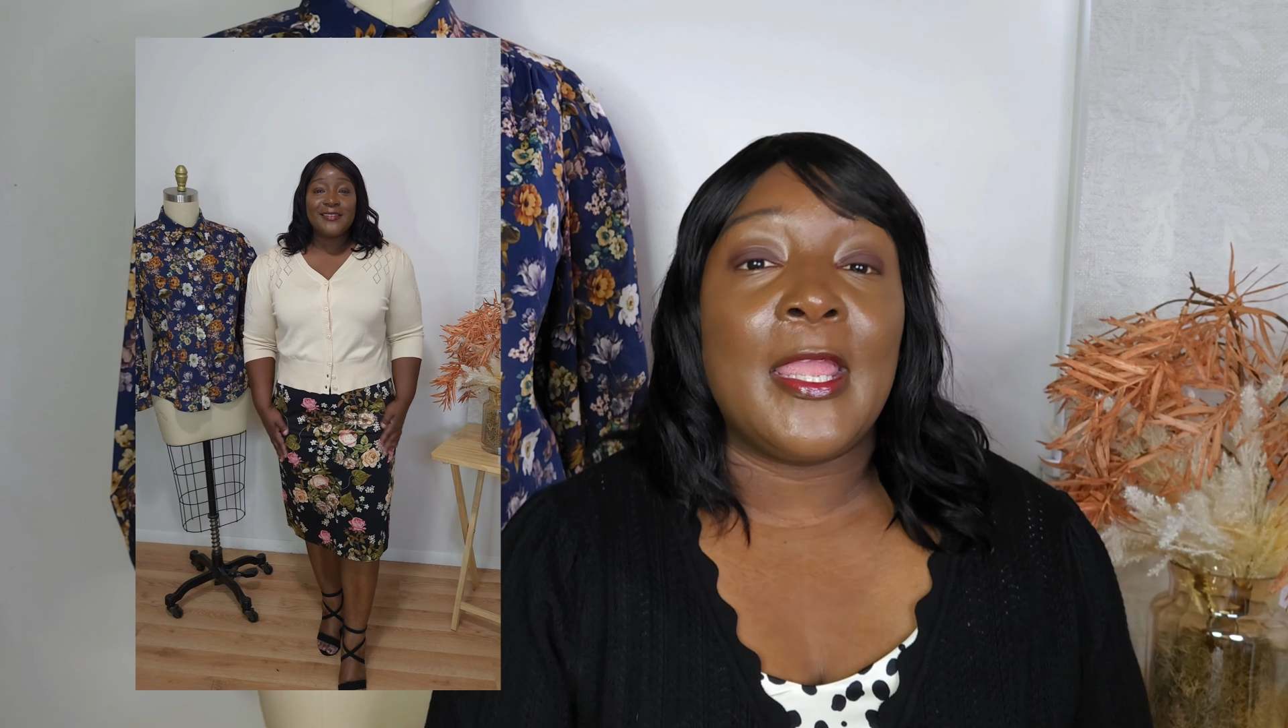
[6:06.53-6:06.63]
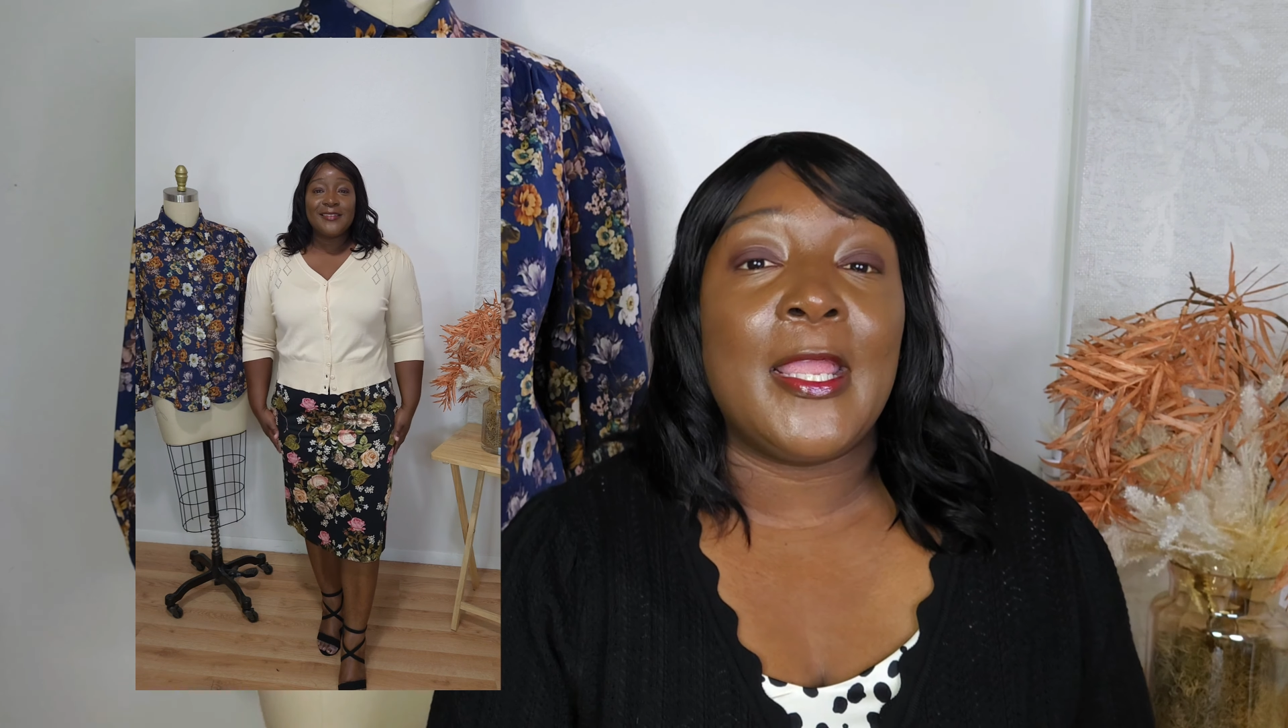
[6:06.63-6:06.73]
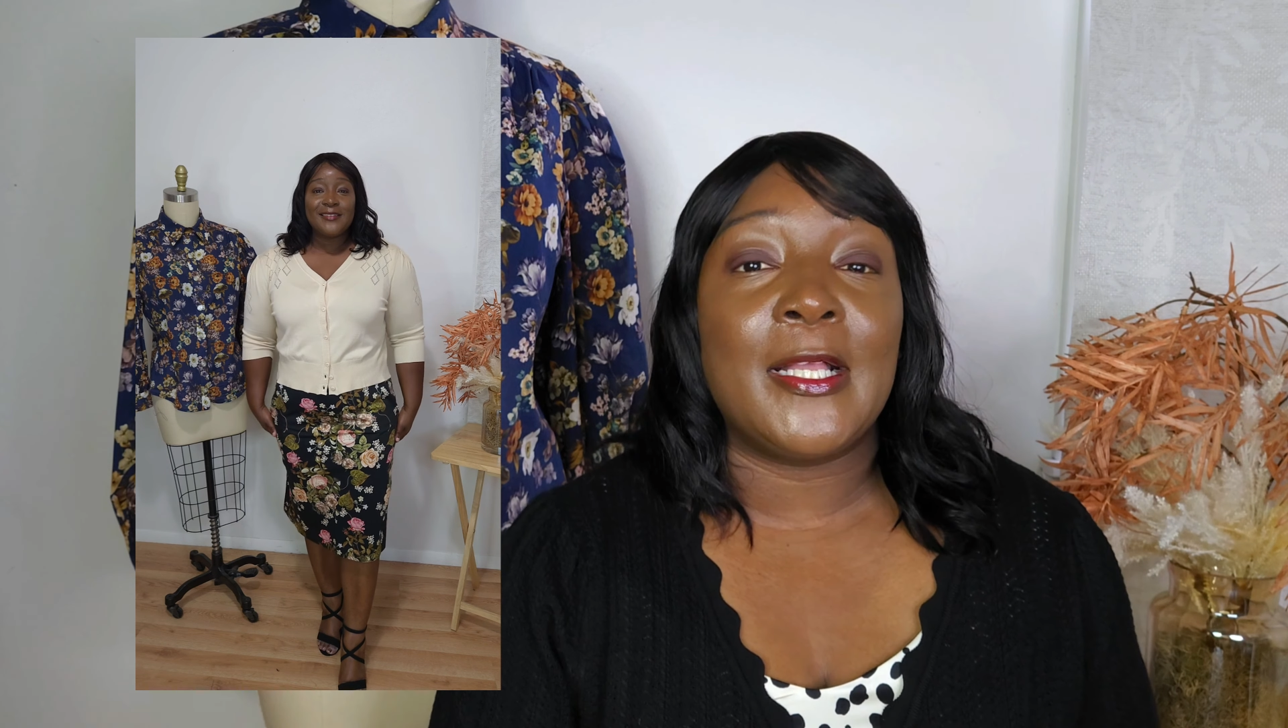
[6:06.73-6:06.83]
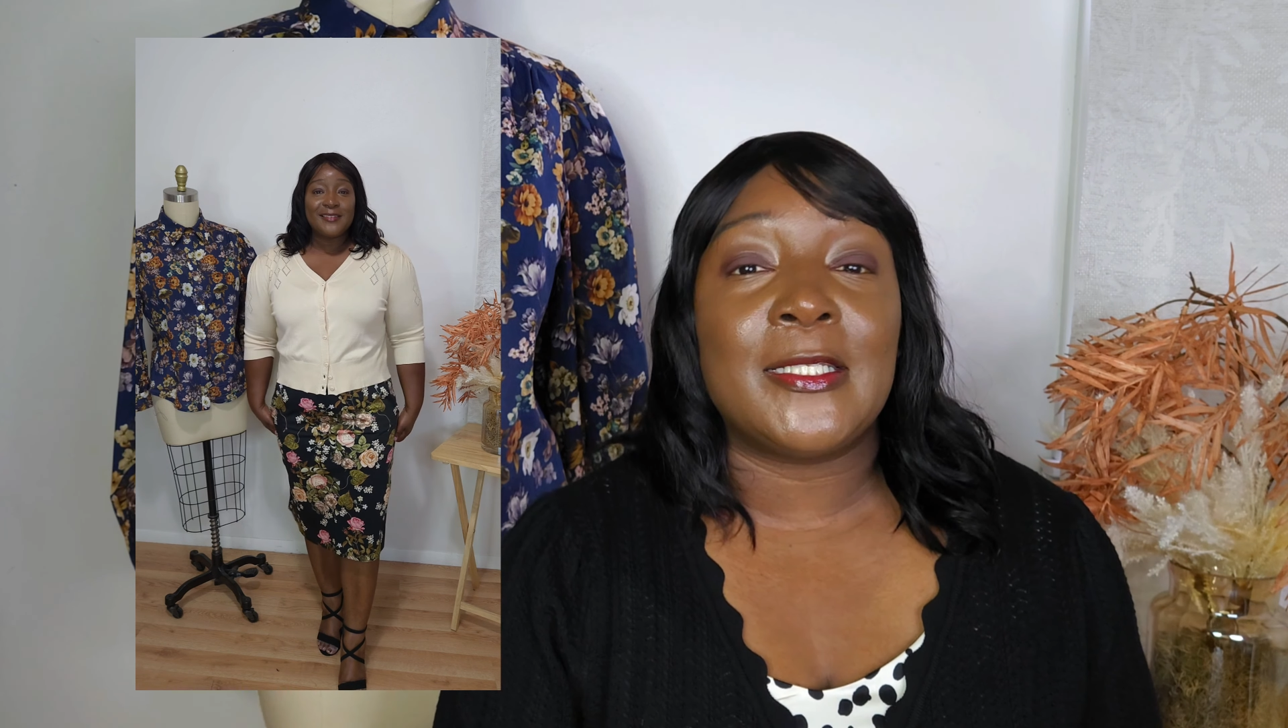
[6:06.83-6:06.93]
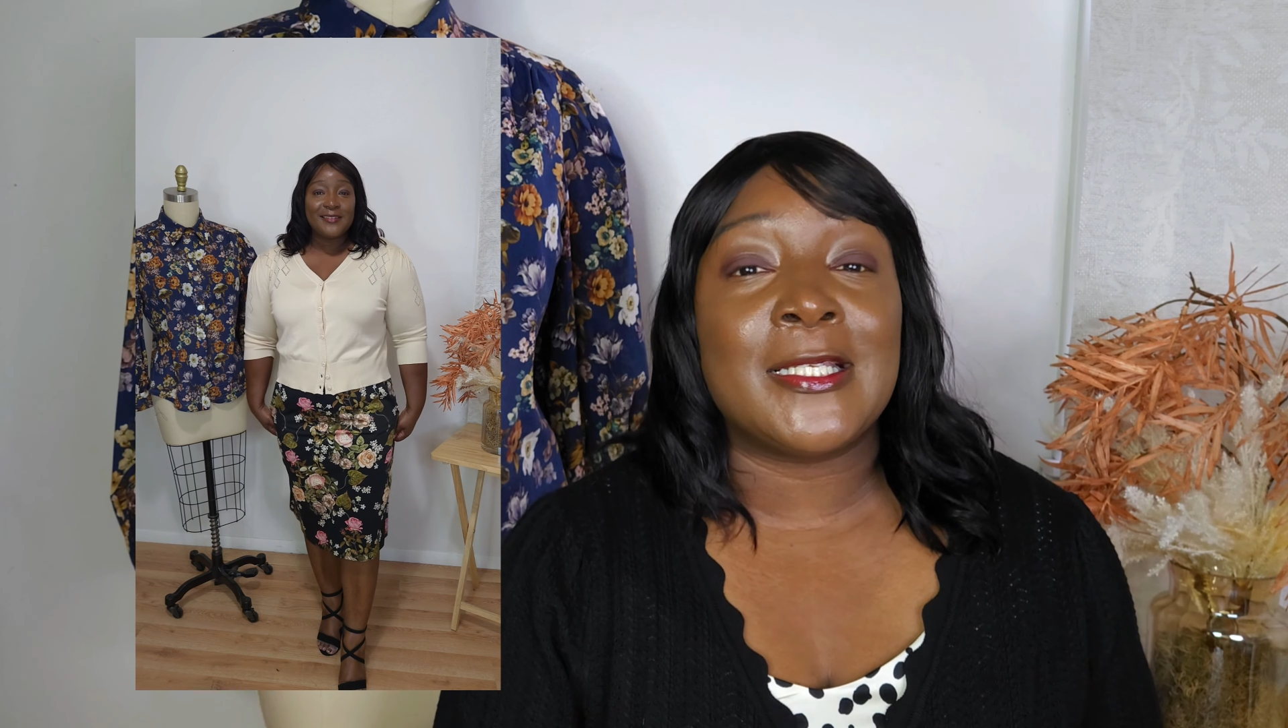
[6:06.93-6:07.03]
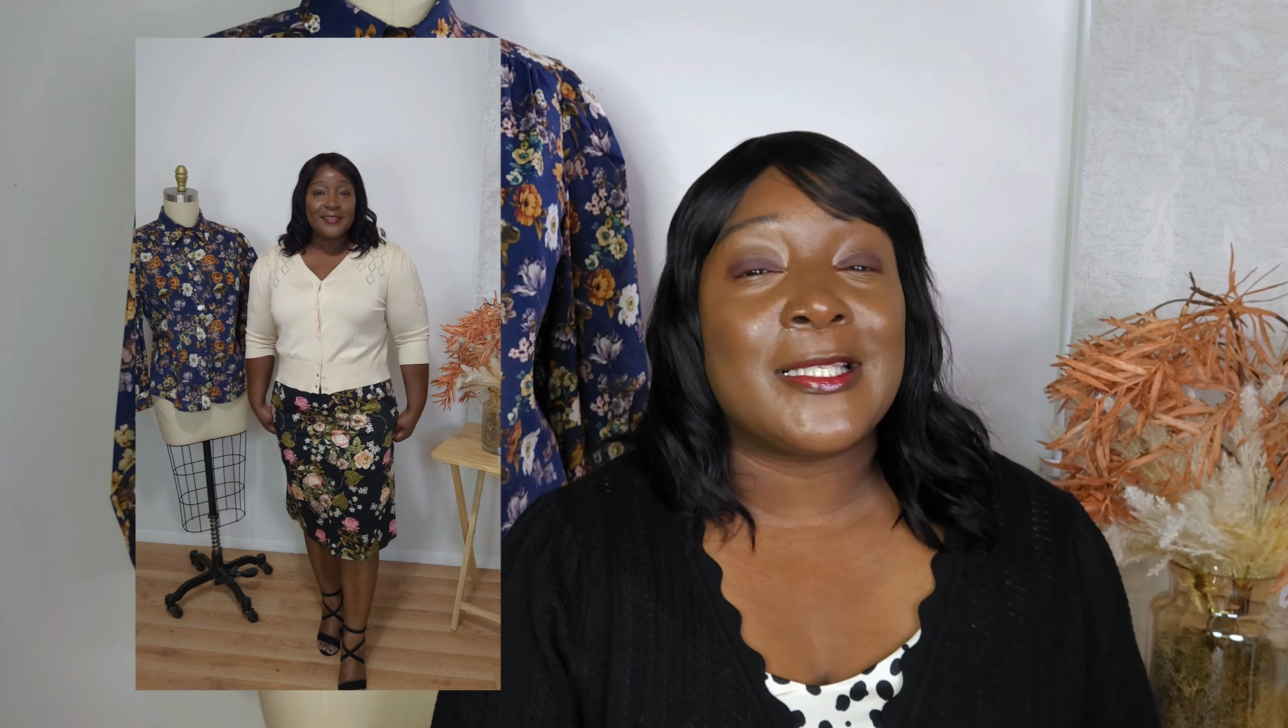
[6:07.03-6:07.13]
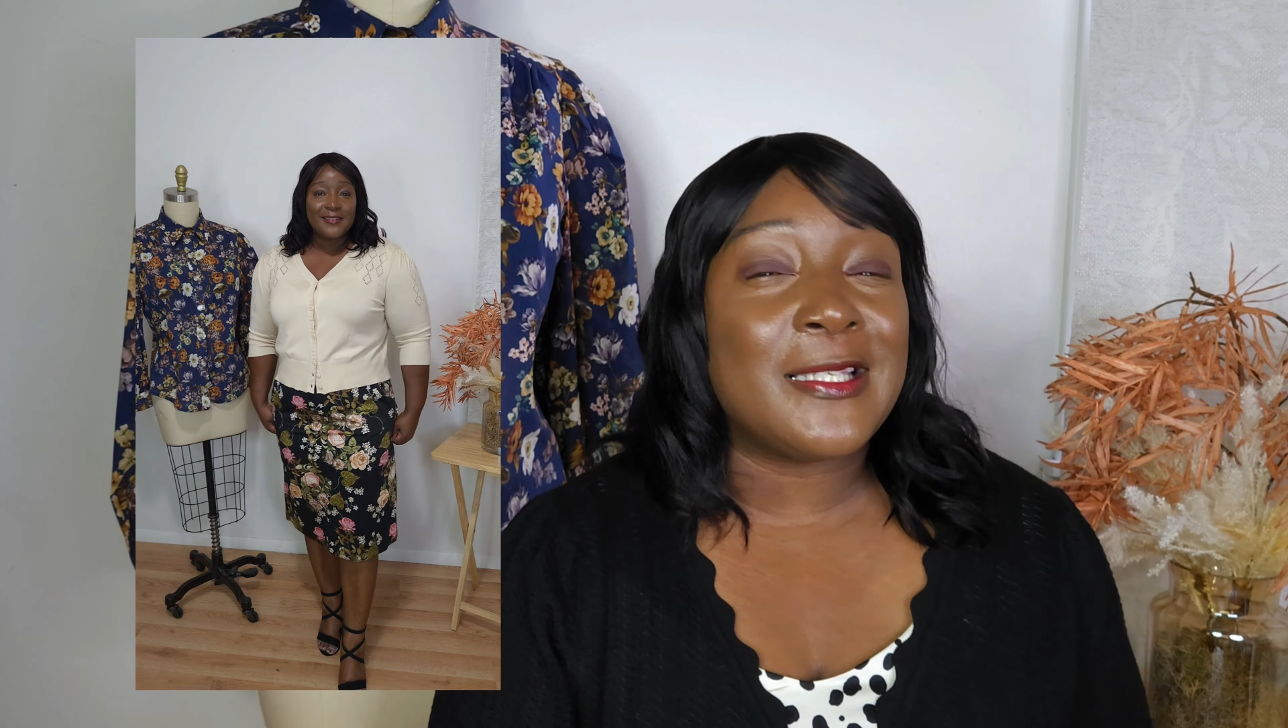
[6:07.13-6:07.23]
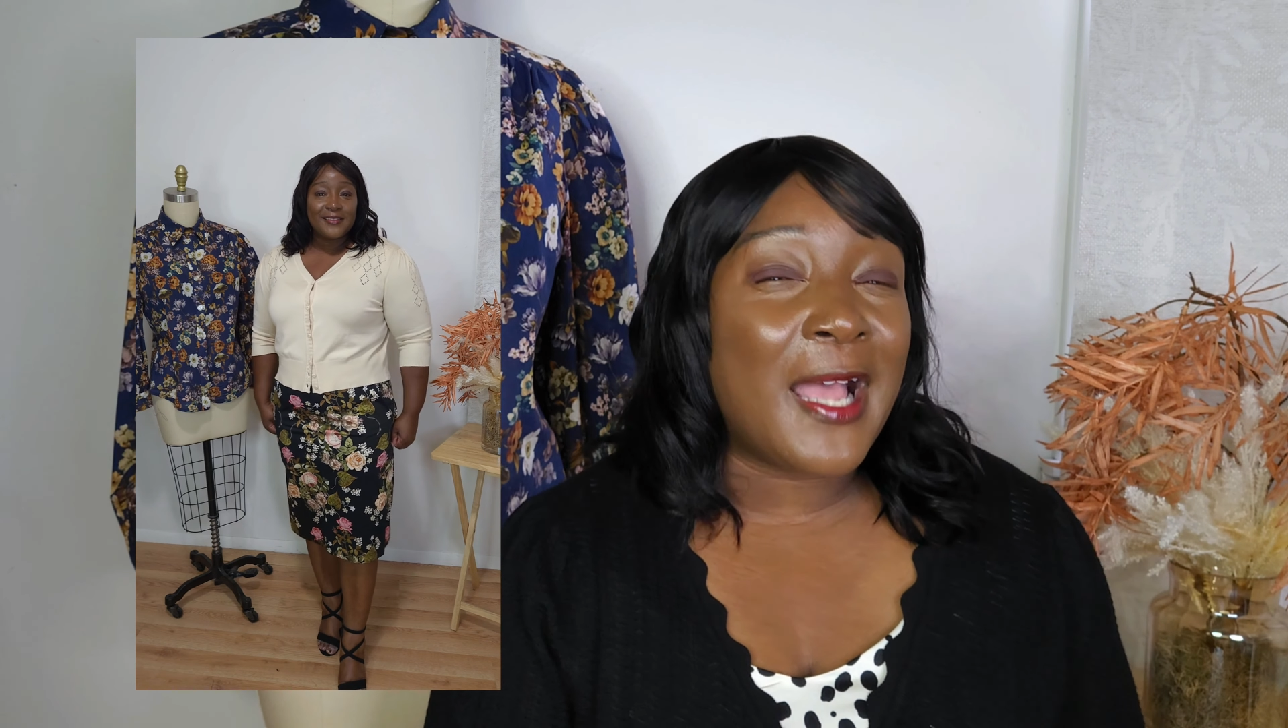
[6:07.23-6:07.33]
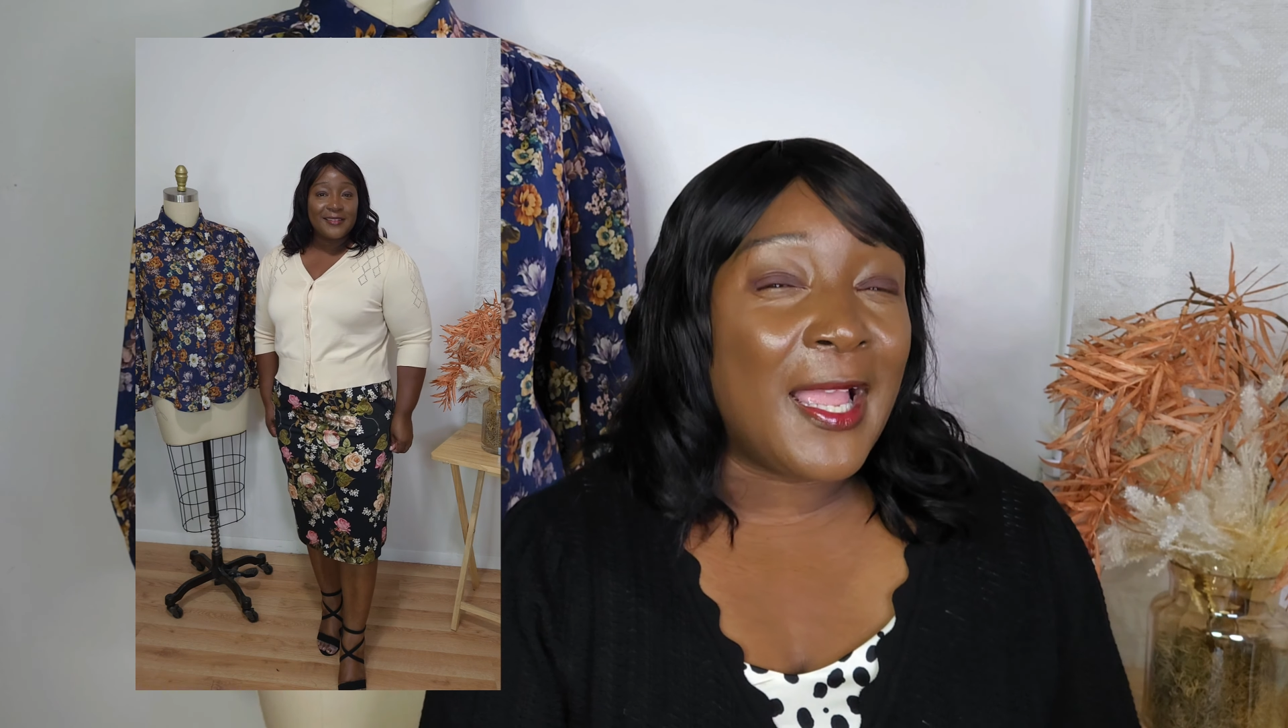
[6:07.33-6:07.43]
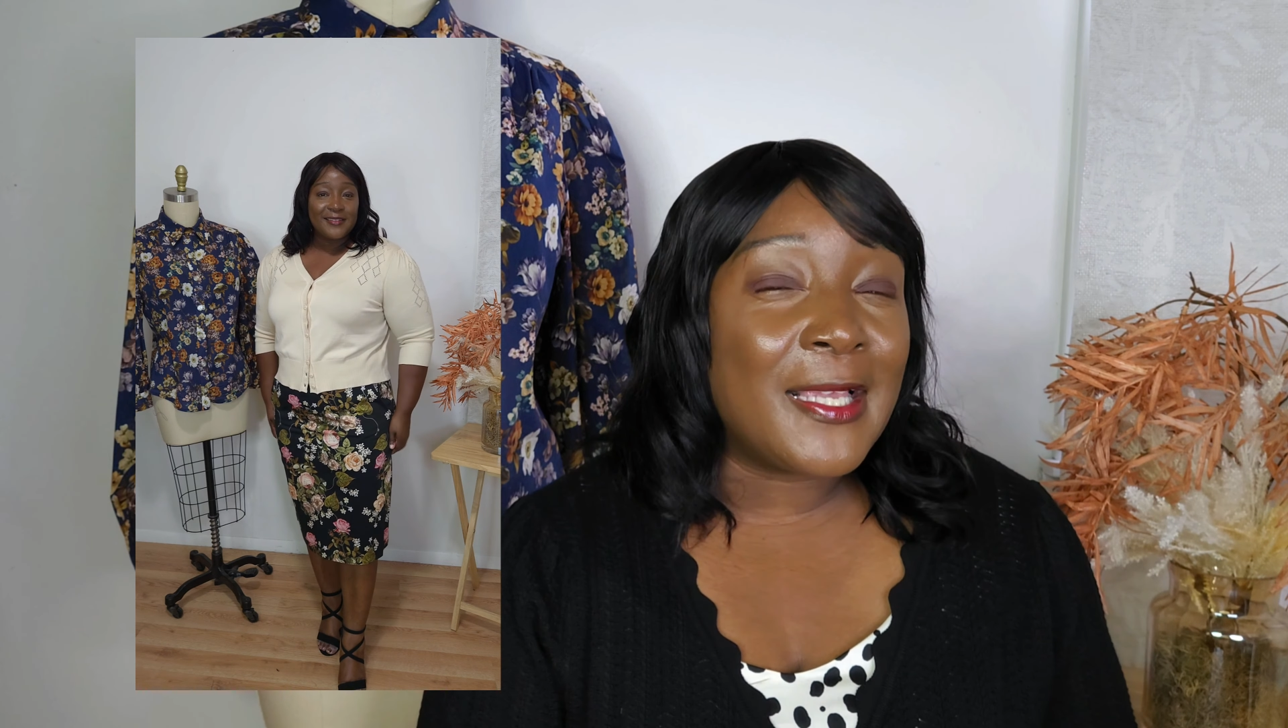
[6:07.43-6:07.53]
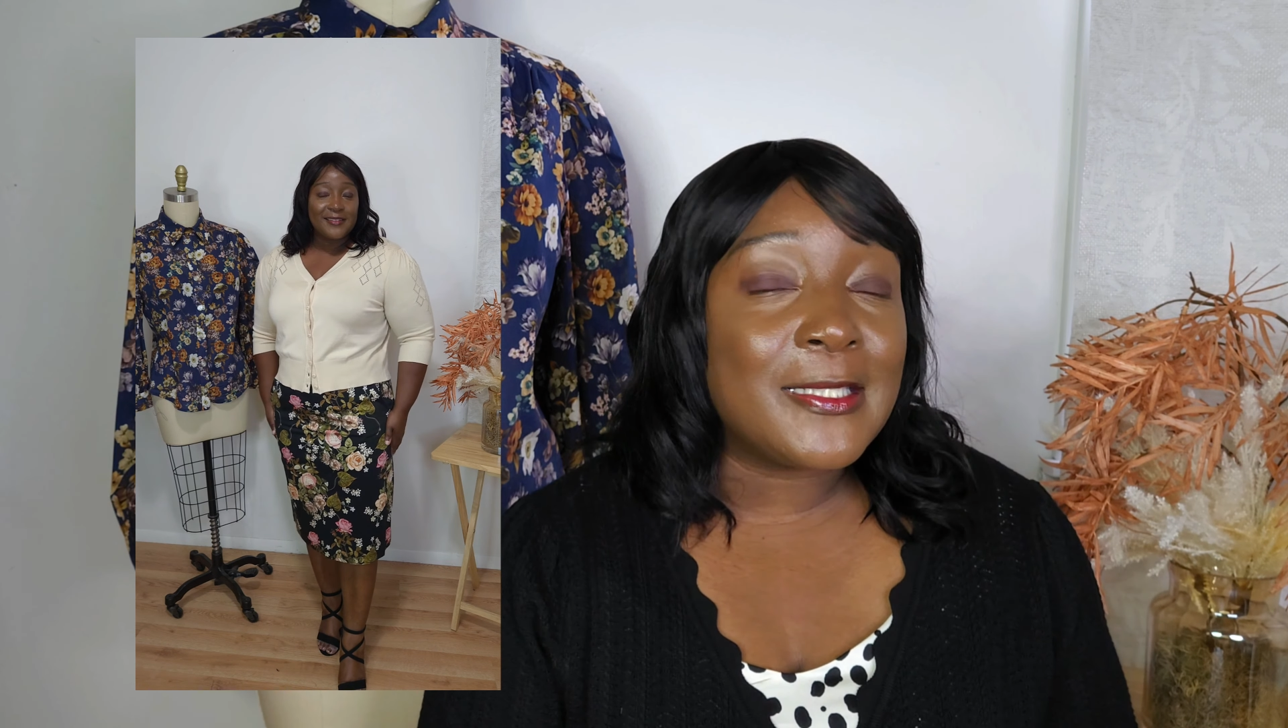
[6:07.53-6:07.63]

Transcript: and it's not